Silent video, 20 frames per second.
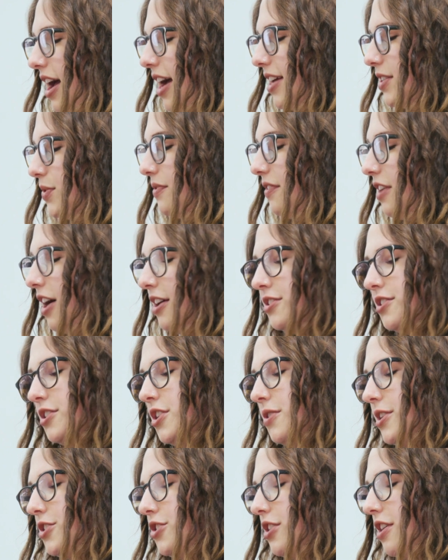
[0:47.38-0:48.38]
As we've gotten
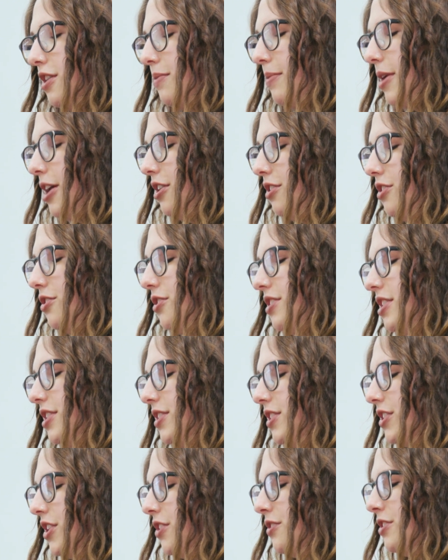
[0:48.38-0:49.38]
to know each other better through
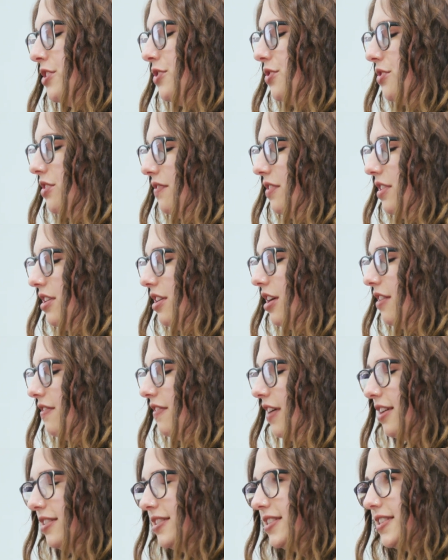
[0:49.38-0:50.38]
Keystone and Youth of the Year
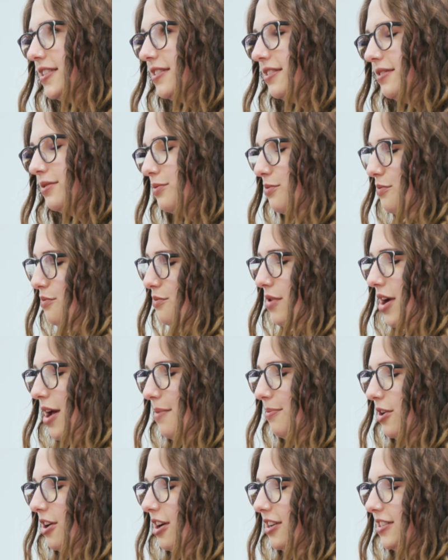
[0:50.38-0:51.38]
events,
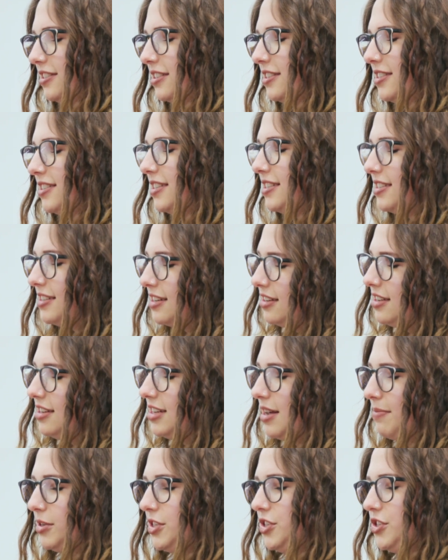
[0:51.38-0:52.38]
Piper has
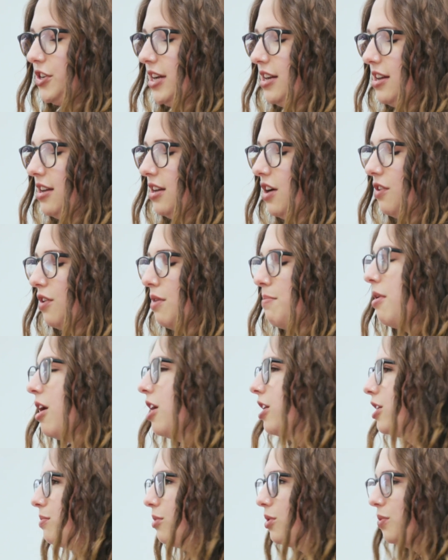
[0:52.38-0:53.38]
consistently demonstrated a
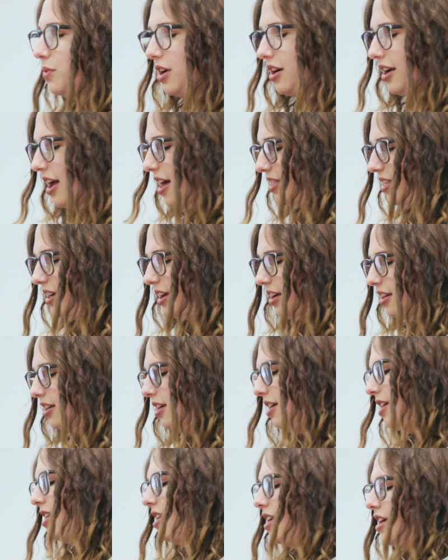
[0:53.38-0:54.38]
remarkable work
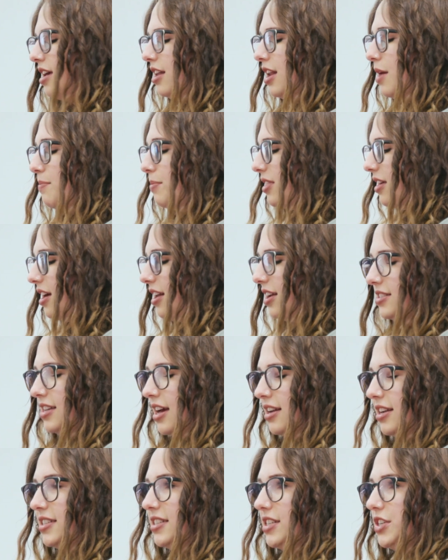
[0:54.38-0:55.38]
ethic, an empathetic
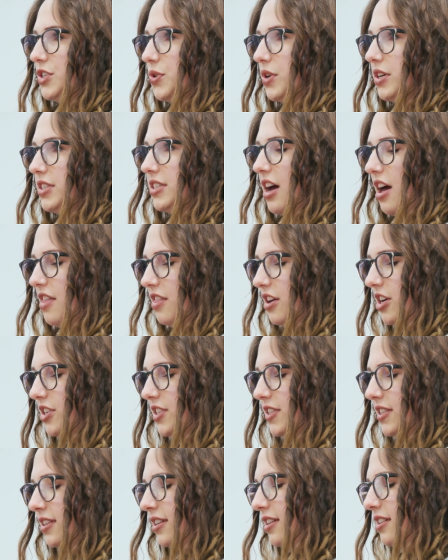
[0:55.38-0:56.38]
tendency towards
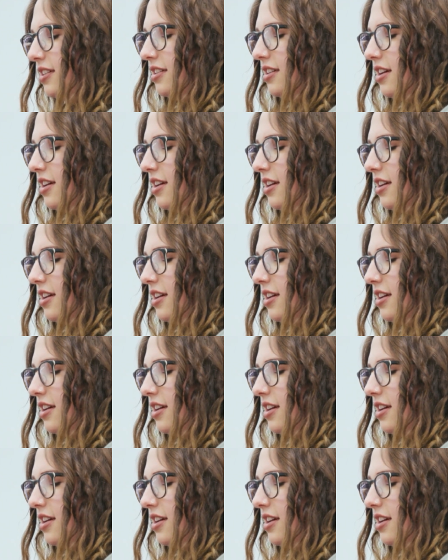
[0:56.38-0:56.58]
others,